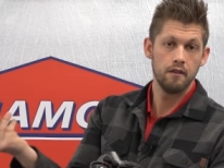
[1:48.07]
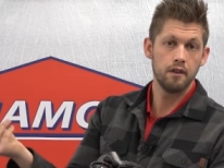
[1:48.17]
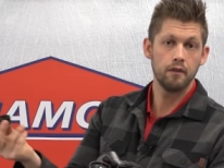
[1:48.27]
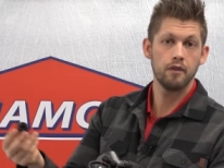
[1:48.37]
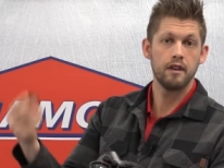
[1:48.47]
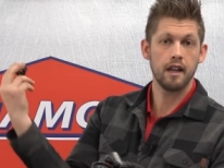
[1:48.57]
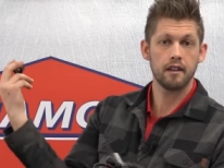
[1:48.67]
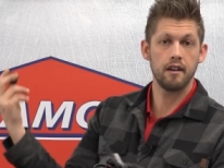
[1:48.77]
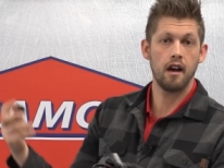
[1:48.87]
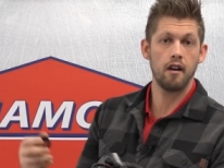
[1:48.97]
feel free to take
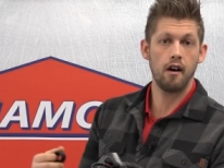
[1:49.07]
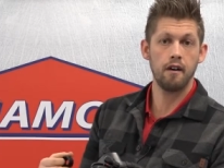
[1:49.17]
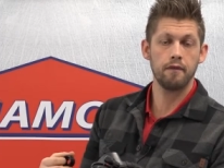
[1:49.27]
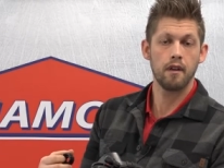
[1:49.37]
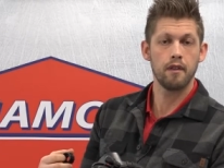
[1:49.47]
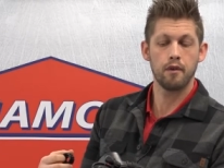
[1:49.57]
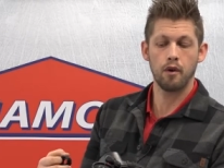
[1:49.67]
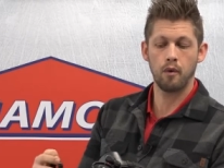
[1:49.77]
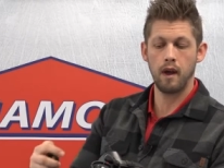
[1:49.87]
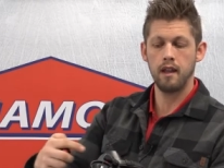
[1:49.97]
the nut off and throw
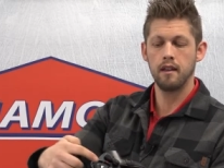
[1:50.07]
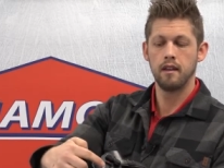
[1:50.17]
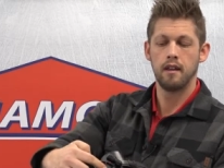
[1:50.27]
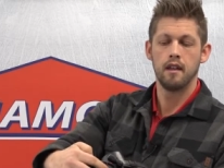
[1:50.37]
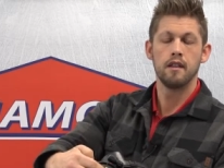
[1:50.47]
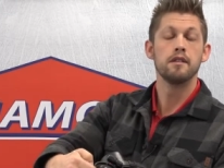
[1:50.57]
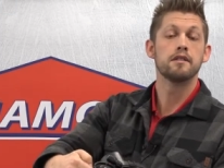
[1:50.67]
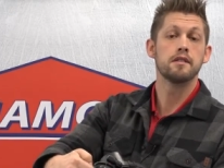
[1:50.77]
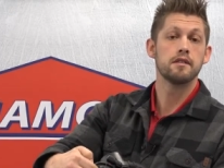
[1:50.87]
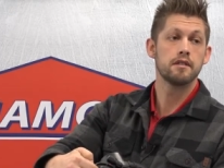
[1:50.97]
it away.
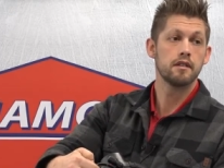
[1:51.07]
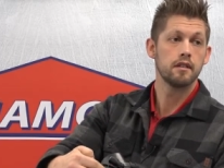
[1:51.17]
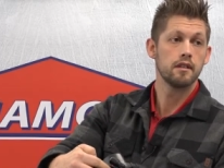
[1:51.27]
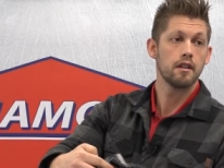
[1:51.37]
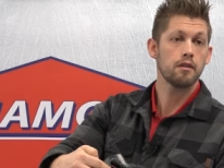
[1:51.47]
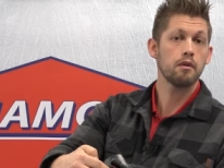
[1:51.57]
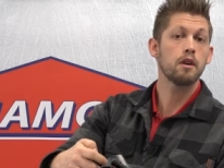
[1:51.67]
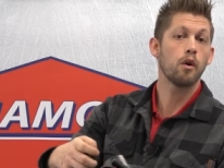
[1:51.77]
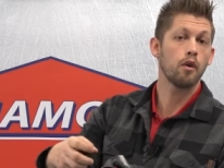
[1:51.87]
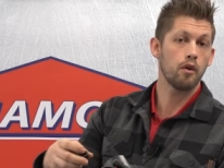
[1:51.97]
This is three
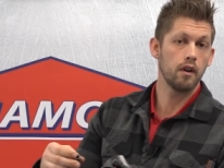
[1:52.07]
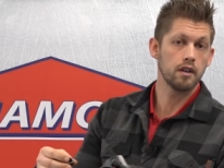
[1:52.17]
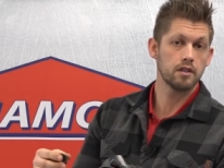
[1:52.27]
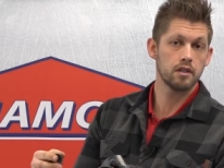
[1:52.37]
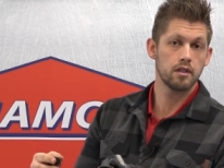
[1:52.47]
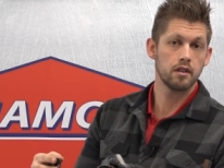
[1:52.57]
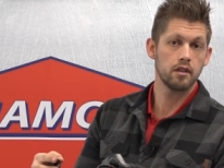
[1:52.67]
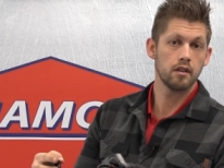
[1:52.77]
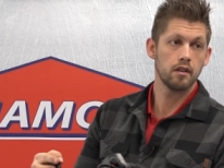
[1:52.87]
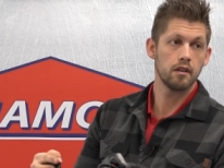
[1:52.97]
quarter inch
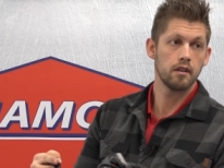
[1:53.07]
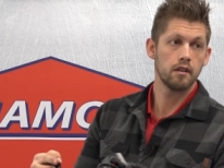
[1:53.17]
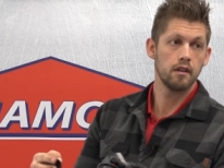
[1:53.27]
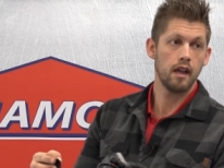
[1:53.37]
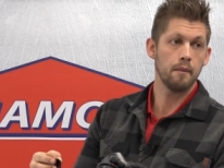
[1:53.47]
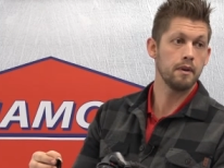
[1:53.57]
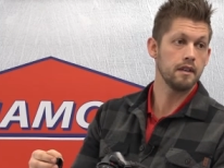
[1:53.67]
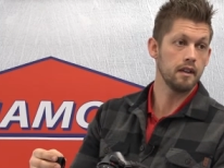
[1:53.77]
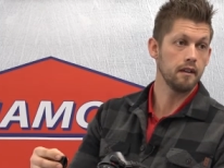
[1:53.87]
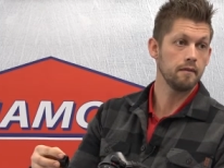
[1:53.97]

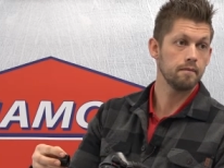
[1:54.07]
MPT.